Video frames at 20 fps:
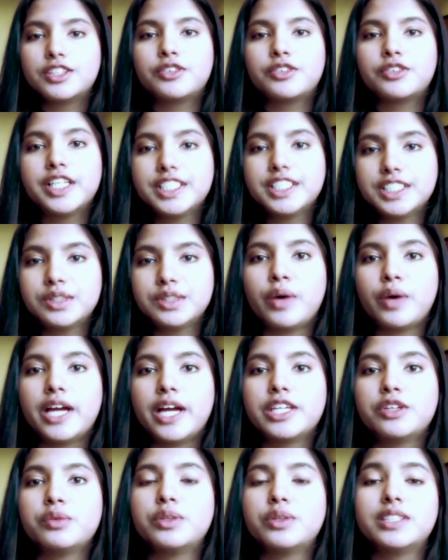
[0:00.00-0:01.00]
The reason
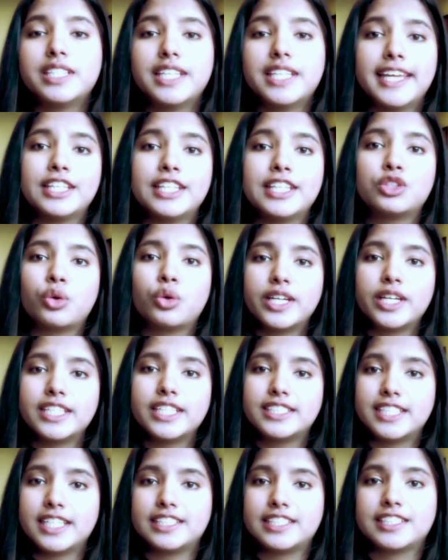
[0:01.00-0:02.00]
why you will need
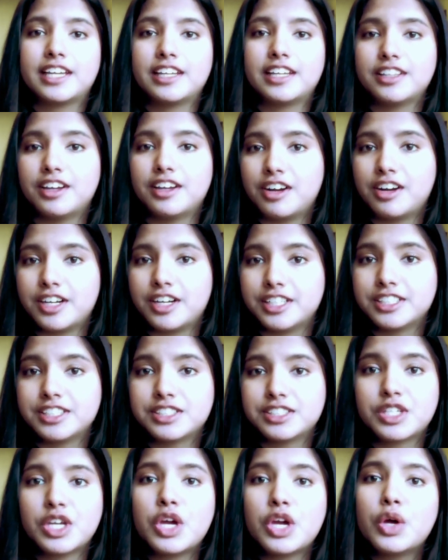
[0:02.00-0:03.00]
96
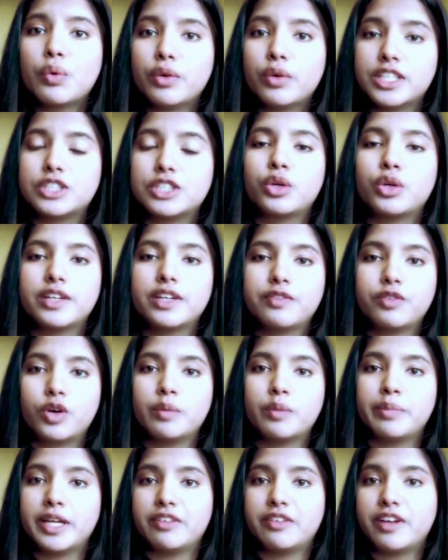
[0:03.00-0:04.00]
kilohertz with a
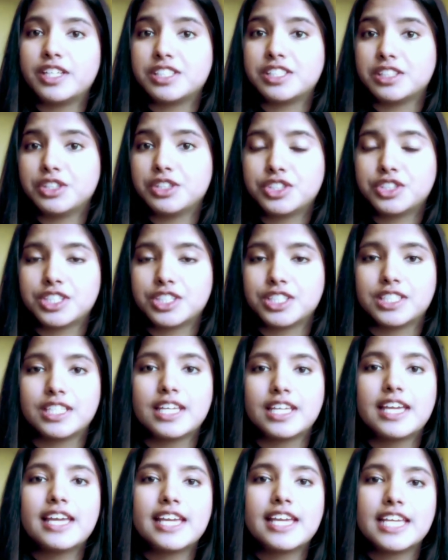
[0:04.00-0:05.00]
24-bit
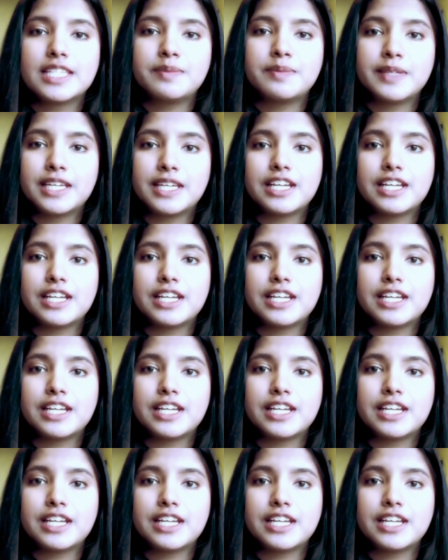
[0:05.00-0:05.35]
resolution is